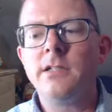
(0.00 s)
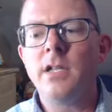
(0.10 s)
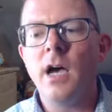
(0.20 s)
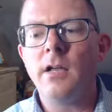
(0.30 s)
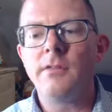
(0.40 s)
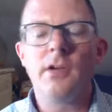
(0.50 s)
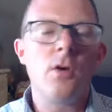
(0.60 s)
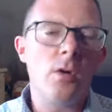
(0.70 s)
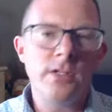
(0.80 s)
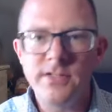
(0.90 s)
the
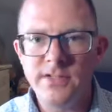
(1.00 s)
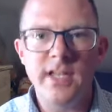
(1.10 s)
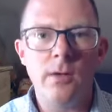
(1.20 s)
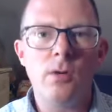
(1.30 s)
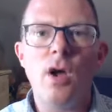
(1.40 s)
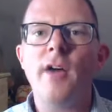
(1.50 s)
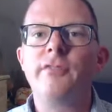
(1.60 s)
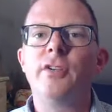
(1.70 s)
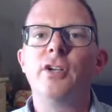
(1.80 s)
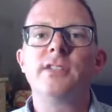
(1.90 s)
courses that were
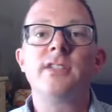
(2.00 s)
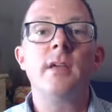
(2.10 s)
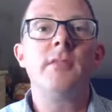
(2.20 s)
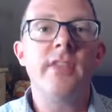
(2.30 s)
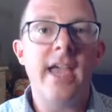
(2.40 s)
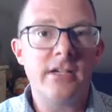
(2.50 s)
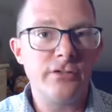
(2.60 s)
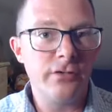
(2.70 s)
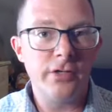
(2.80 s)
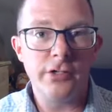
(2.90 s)
offered, some of the
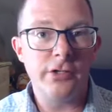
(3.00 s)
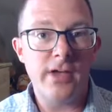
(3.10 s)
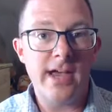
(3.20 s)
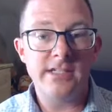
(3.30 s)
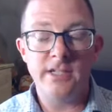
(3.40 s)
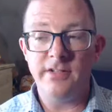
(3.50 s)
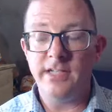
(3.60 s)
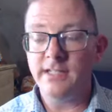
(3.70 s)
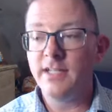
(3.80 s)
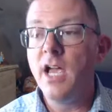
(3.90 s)
extracurricular
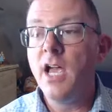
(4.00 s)
activities.